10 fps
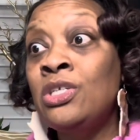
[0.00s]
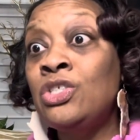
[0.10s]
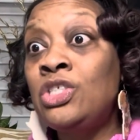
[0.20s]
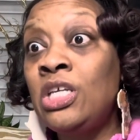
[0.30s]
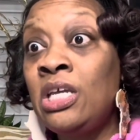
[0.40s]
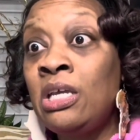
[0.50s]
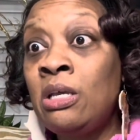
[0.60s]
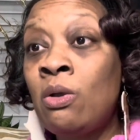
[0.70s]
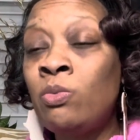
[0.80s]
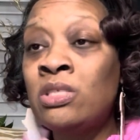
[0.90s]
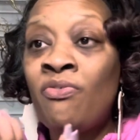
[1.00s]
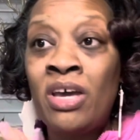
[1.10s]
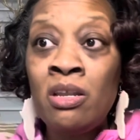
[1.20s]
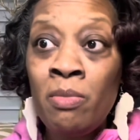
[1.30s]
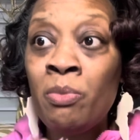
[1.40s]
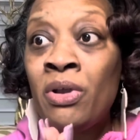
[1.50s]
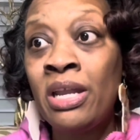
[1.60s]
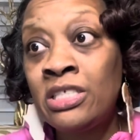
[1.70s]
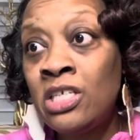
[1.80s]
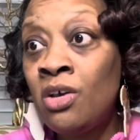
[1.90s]
She was a founding member in
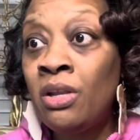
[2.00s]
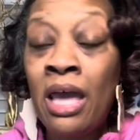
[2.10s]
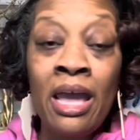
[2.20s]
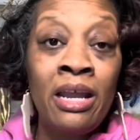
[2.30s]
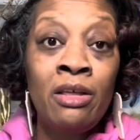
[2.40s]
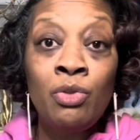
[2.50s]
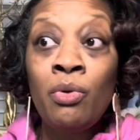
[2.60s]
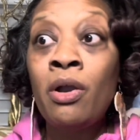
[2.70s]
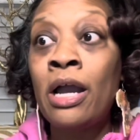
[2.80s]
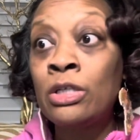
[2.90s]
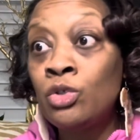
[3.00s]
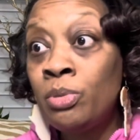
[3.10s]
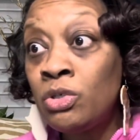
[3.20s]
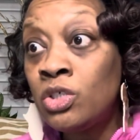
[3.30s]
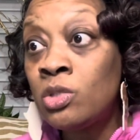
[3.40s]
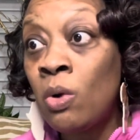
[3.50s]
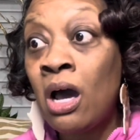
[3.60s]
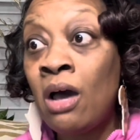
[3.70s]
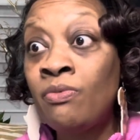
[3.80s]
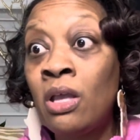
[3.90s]
1909, and through her contributions
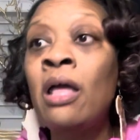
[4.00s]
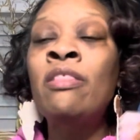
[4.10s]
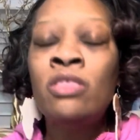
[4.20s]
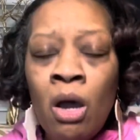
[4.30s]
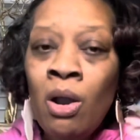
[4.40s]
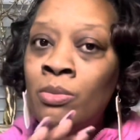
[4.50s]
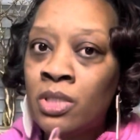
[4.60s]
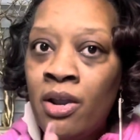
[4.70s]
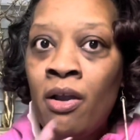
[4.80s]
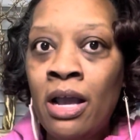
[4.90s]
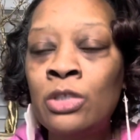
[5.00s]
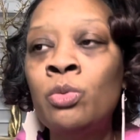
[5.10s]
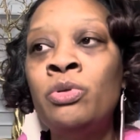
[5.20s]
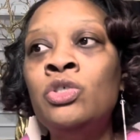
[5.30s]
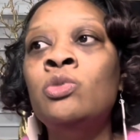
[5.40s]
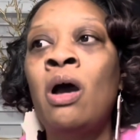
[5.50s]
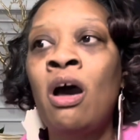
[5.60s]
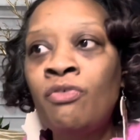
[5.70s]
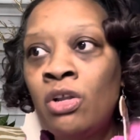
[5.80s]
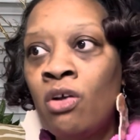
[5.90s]
her contributions were
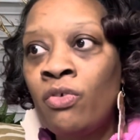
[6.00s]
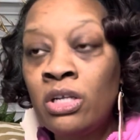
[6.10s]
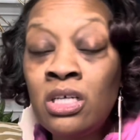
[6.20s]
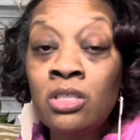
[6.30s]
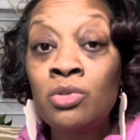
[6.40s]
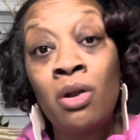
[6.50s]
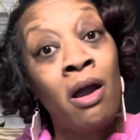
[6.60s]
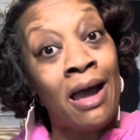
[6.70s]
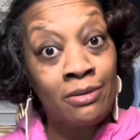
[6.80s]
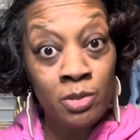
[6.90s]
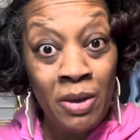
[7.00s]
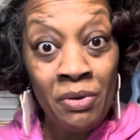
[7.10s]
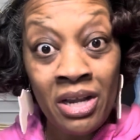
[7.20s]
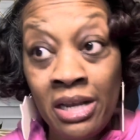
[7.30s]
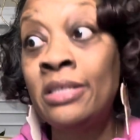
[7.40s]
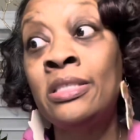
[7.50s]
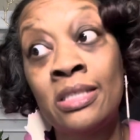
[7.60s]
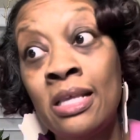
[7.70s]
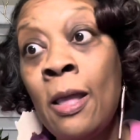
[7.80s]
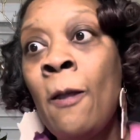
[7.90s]
often overlooked due to her outspokenness
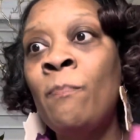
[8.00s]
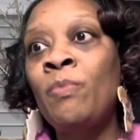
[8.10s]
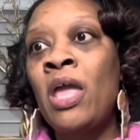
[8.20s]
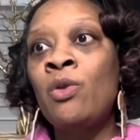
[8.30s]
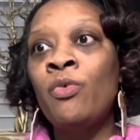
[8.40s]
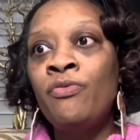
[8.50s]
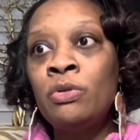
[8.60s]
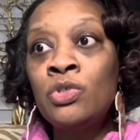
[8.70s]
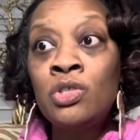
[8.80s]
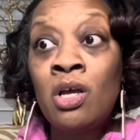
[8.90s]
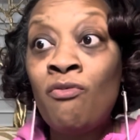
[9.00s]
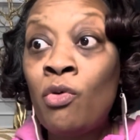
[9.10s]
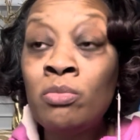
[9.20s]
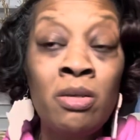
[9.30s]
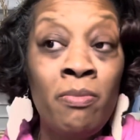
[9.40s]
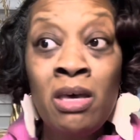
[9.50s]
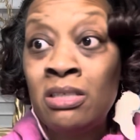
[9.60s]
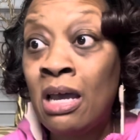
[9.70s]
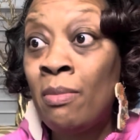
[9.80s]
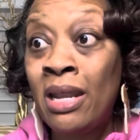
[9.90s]
and refusal to conform to
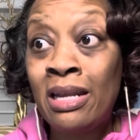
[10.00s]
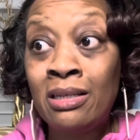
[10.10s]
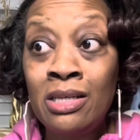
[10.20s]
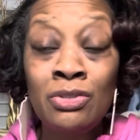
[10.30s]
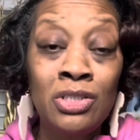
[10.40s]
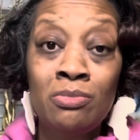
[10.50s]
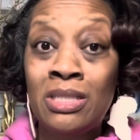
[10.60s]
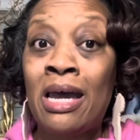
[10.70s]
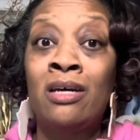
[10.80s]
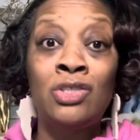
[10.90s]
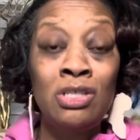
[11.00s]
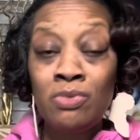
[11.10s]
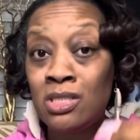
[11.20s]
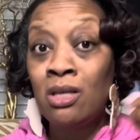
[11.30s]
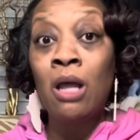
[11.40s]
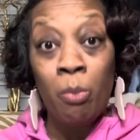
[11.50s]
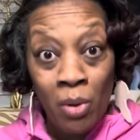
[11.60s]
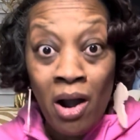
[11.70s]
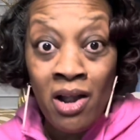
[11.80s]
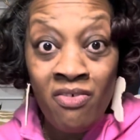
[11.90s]
male-dominated leadership styles. She was still a
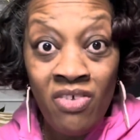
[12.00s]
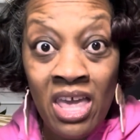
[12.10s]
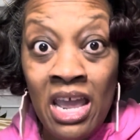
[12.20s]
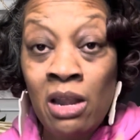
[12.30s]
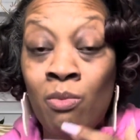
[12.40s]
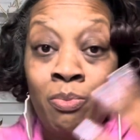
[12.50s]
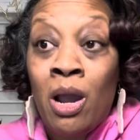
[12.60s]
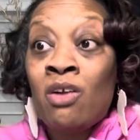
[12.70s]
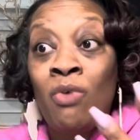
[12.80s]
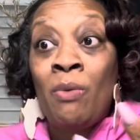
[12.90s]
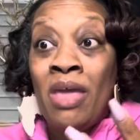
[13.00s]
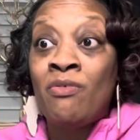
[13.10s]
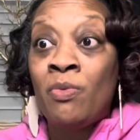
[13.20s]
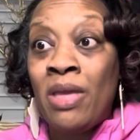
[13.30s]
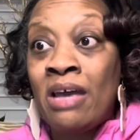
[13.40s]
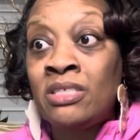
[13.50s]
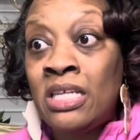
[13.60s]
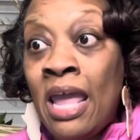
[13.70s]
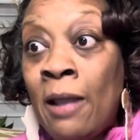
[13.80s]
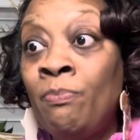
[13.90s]
part of it and a part of why we have what we have
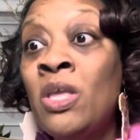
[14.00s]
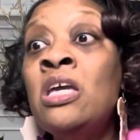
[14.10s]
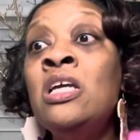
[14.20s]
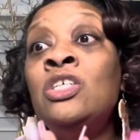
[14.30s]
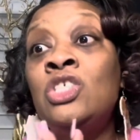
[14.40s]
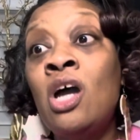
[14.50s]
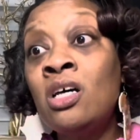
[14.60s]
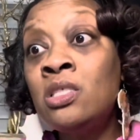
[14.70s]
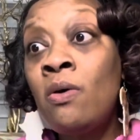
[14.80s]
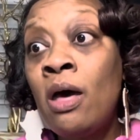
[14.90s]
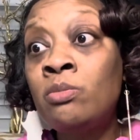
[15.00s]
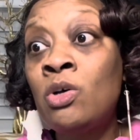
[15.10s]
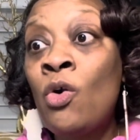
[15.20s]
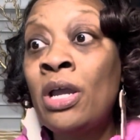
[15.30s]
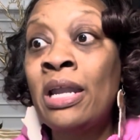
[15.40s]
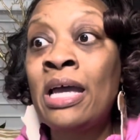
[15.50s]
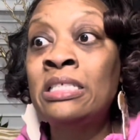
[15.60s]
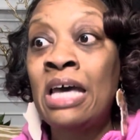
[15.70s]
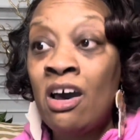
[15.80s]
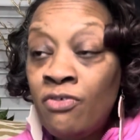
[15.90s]
today. She also helped organize
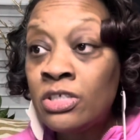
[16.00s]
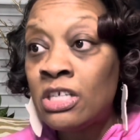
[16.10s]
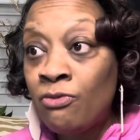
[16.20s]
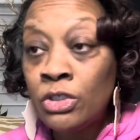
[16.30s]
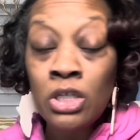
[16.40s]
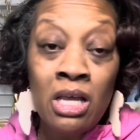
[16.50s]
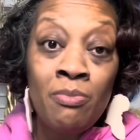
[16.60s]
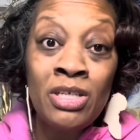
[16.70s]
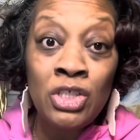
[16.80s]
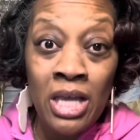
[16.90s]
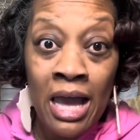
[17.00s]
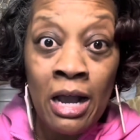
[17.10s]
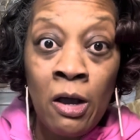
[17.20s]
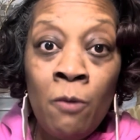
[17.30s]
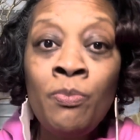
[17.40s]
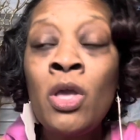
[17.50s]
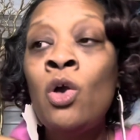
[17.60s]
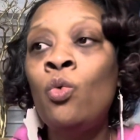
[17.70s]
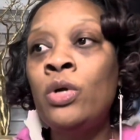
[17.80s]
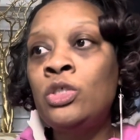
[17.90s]
Alpha Suffrage Club in Chicago,
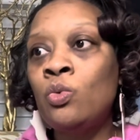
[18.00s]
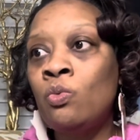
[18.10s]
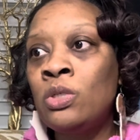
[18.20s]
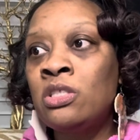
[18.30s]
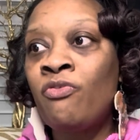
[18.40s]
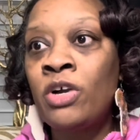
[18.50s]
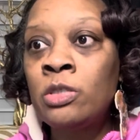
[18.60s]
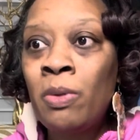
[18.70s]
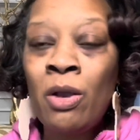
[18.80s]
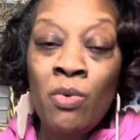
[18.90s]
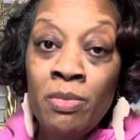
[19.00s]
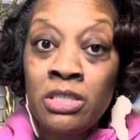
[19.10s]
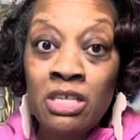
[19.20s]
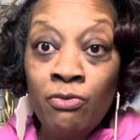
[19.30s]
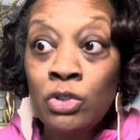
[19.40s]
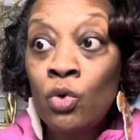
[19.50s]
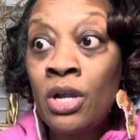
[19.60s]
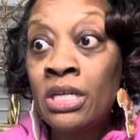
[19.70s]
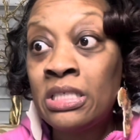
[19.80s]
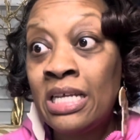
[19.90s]
which was the first Black women's suffrage
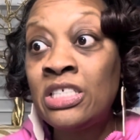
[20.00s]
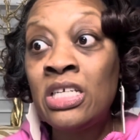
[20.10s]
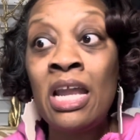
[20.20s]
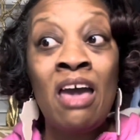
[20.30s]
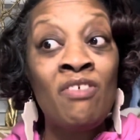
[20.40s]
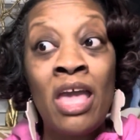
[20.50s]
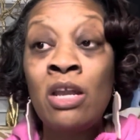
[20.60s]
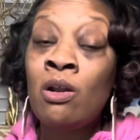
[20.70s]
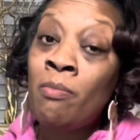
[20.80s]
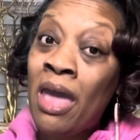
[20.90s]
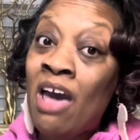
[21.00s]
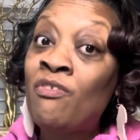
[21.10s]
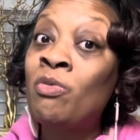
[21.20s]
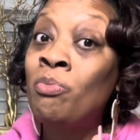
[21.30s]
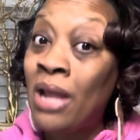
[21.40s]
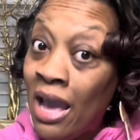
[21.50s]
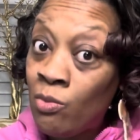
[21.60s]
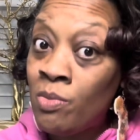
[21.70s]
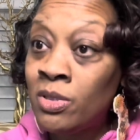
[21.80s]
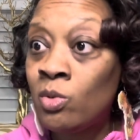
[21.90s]
organization advocating on behalf of Black
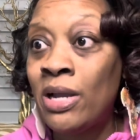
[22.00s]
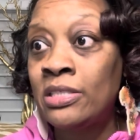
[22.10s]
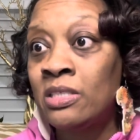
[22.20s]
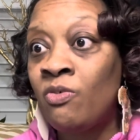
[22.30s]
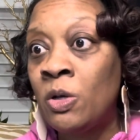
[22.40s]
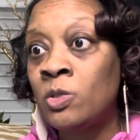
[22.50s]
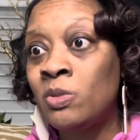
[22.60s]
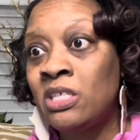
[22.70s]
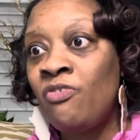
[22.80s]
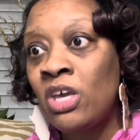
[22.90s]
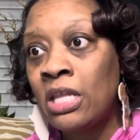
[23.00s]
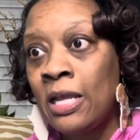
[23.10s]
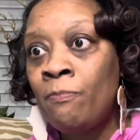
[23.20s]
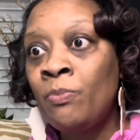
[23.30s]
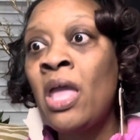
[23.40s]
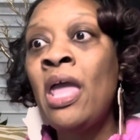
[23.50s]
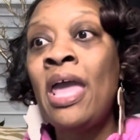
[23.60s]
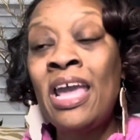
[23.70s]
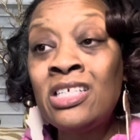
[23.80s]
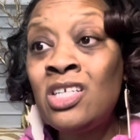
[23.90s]
women's rights to vote specifically.
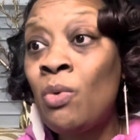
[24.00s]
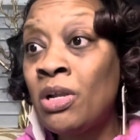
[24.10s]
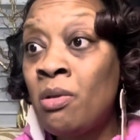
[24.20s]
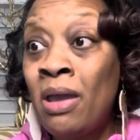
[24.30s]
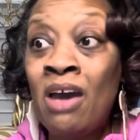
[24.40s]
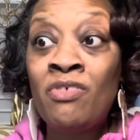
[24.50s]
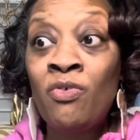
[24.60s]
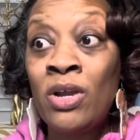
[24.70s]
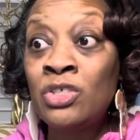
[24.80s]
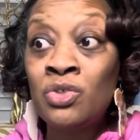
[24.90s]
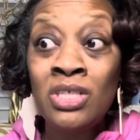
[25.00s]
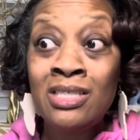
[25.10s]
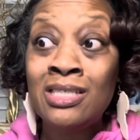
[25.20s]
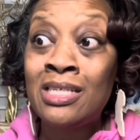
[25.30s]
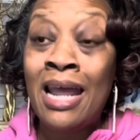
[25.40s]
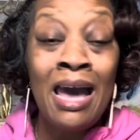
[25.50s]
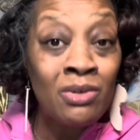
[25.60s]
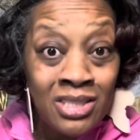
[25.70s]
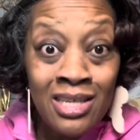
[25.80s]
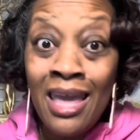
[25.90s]
And she worked on behalf of racial justice in
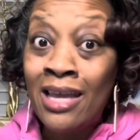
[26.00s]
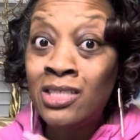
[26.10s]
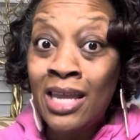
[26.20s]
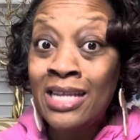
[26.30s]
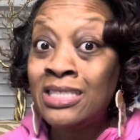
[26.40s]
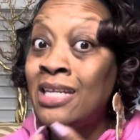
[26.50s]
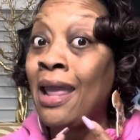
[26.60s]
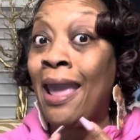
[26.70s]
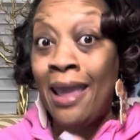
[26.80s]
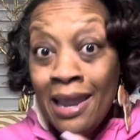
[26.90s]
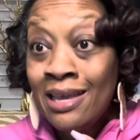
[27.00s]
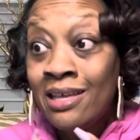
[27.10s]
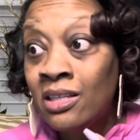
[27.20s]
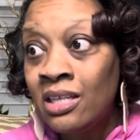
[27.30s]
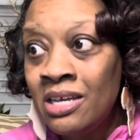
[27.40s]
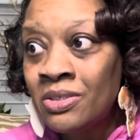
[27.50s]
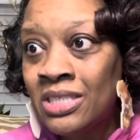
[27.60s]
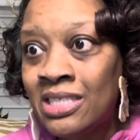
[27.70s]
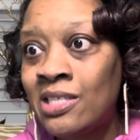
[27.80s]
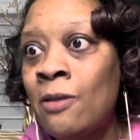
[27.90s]
housing, education, and in the legal
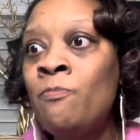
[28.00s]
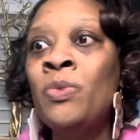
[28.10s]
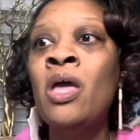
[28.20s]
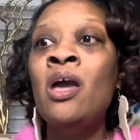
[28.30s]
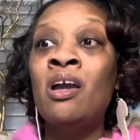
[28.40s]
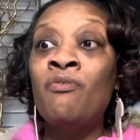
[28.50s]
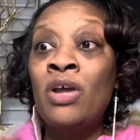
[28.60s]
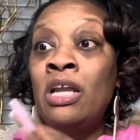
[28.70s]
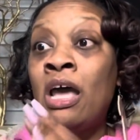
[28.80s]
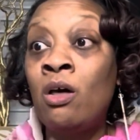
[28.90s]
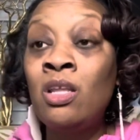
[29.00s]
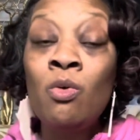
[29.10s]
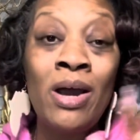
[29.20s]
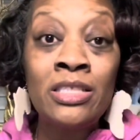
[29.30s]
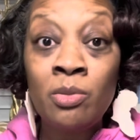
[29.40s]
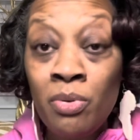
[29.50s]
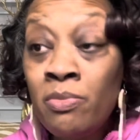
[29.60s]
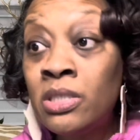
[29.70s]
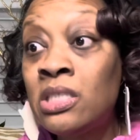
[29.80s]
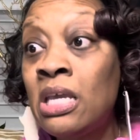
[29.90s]
system, confronting not only white
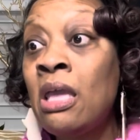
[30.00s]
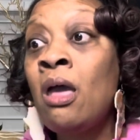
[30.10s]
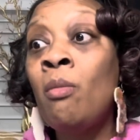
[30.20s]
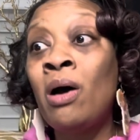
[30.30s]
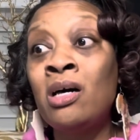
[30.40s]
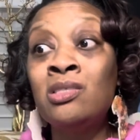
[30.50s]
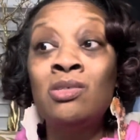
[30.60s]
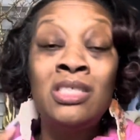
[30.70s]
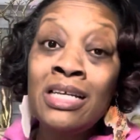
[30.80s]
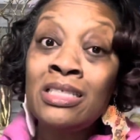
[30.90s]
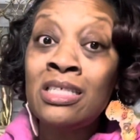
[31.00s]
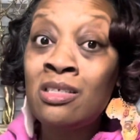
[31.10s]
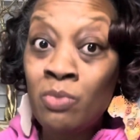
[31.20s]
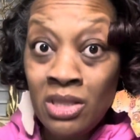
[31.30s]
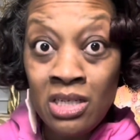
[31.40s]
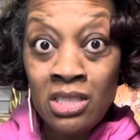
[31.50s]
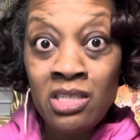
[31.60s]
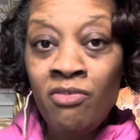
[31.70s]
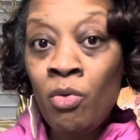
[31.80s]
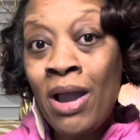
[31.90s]
supremacy, but also sexism within the
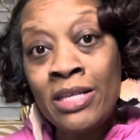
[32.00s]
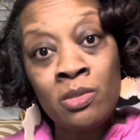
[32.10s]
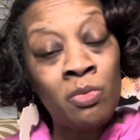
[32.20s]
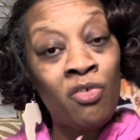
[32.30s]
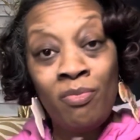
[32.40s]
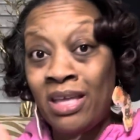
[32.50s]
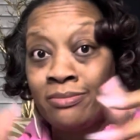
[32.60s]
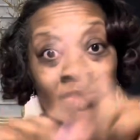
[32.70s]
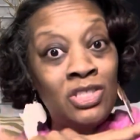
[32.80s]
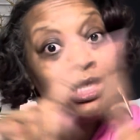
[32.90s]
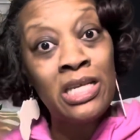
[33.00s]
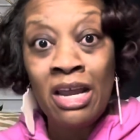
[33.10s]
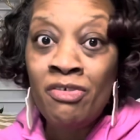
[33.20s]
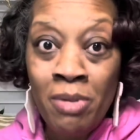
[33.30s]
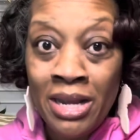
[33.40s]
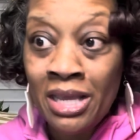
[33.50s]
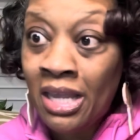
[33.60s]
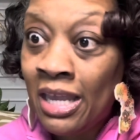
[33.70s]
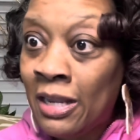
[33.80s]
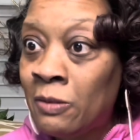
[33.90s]
civil rights movement. She said everybody can
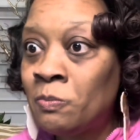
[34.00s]
get it.